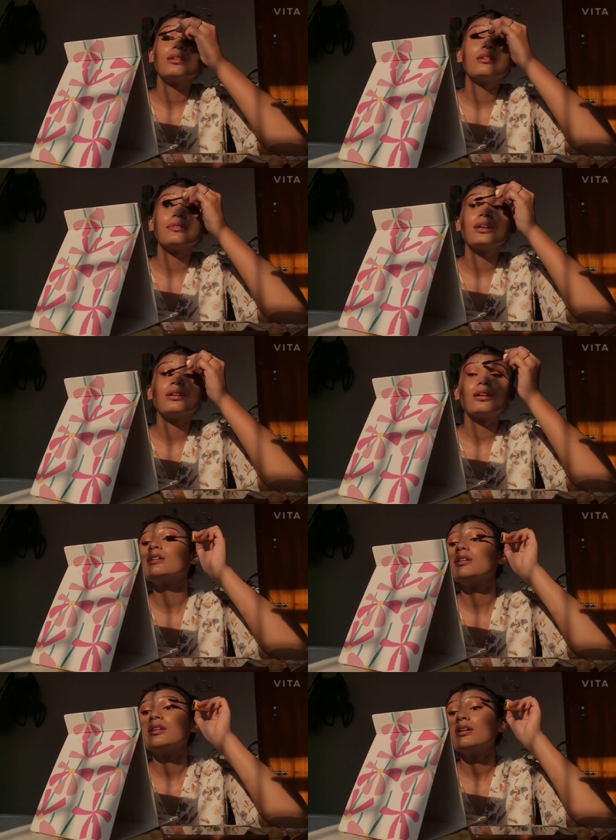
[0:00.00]
Is it a word?
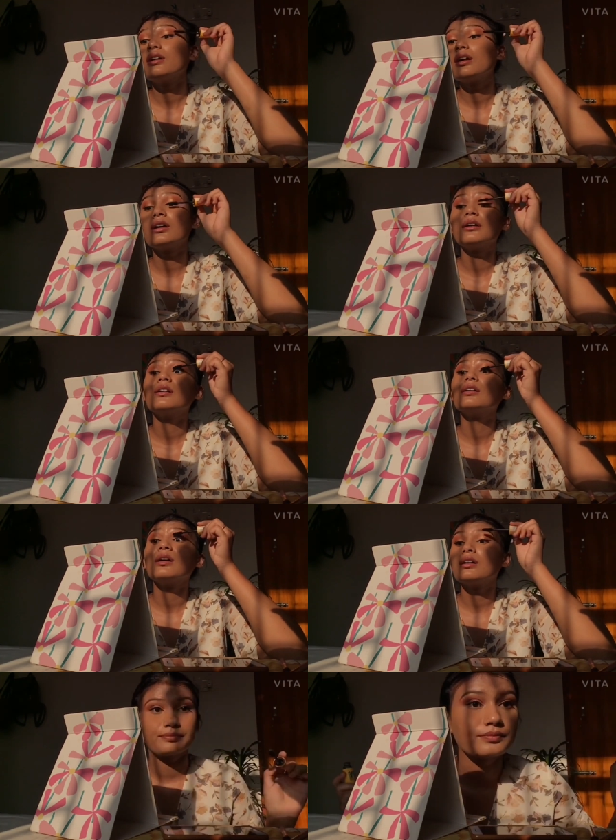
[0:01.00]
No.
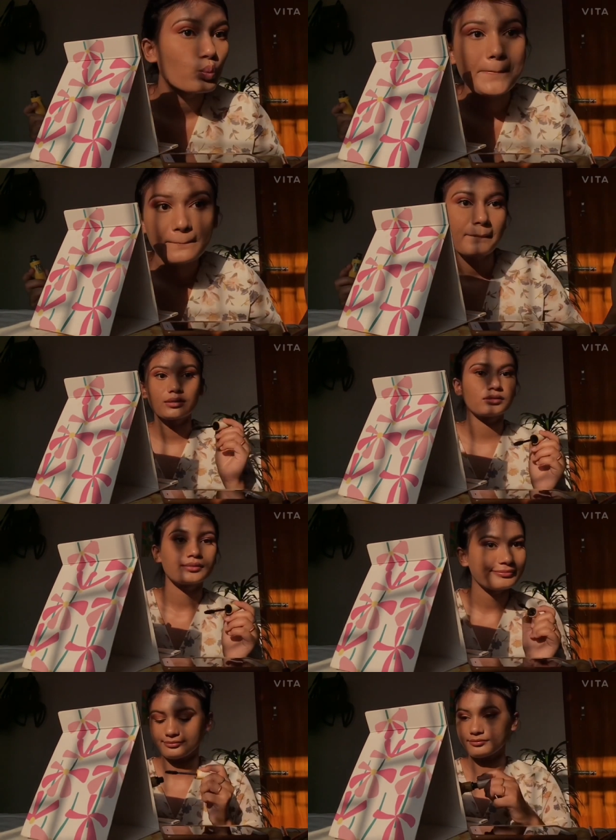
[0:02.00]

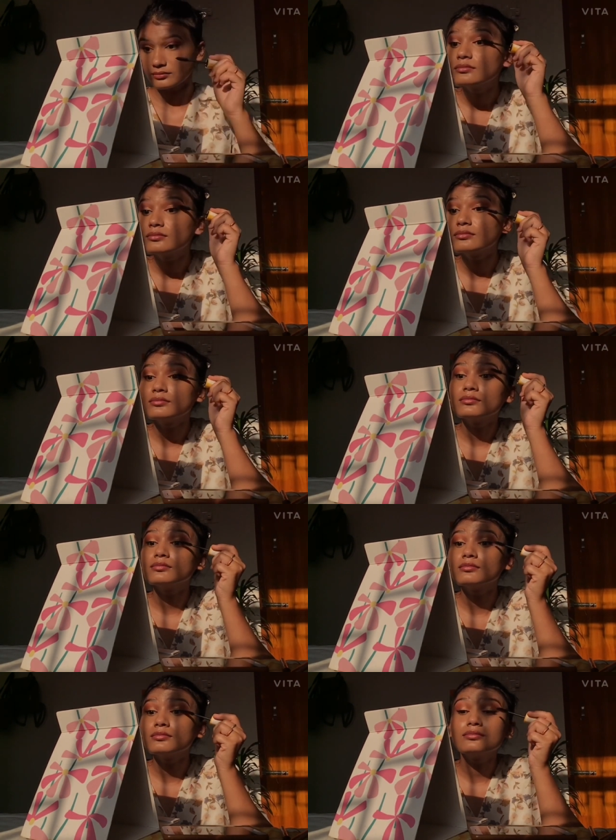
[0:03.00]
For my sake or
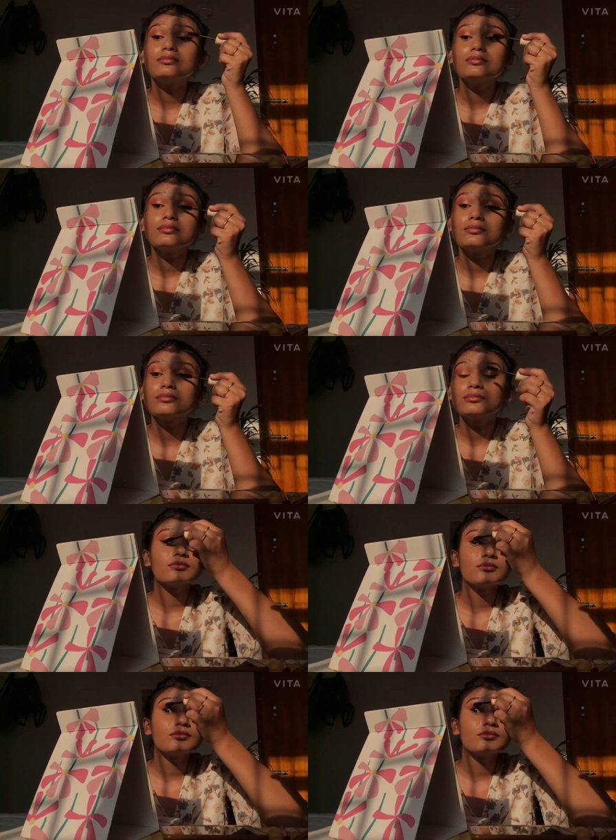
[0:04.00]
for your sake, please